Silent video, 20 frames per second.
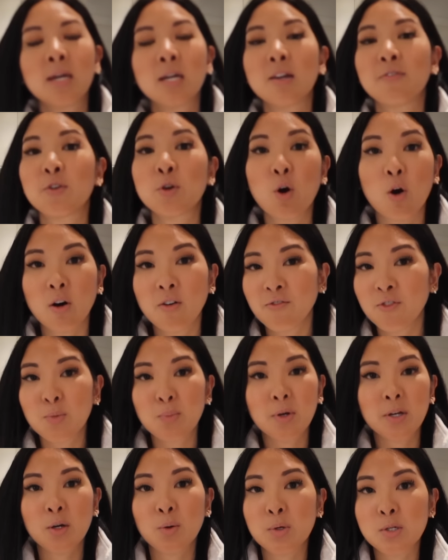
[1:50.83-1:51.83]
If you aren't
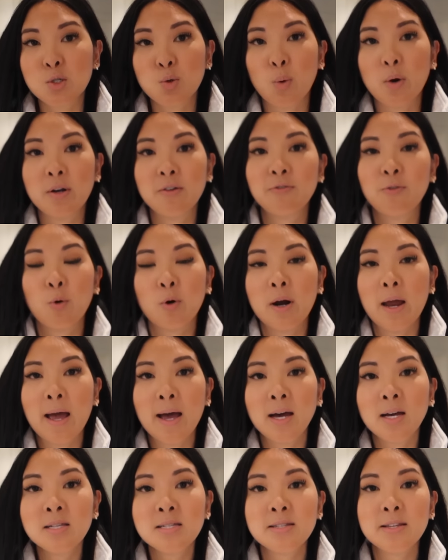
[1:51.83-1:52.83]
familiar with
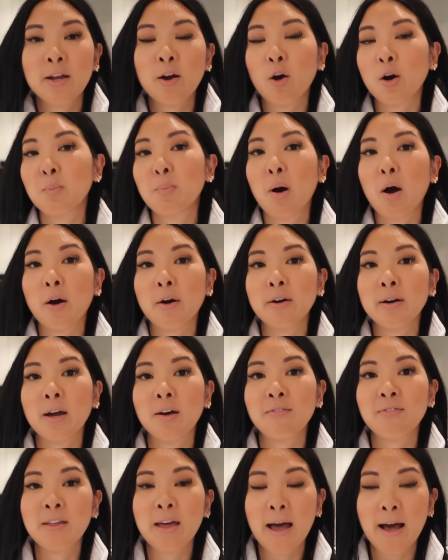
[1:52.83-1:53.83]
24S, they are part
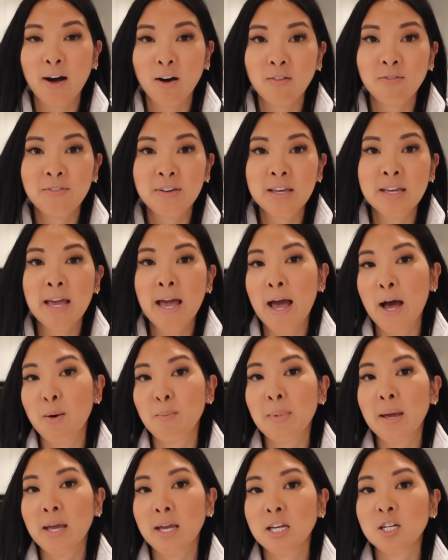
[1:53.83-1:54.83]
of the
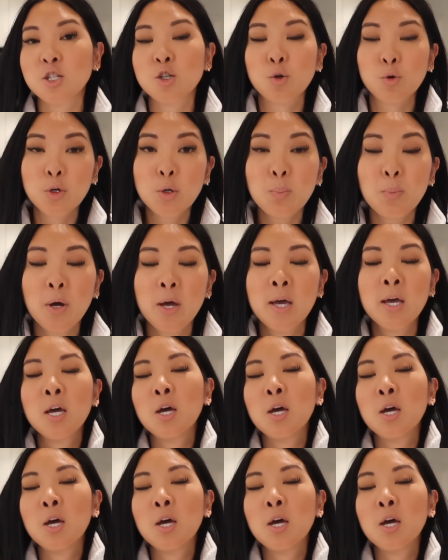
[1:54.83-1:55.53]
LVMH group,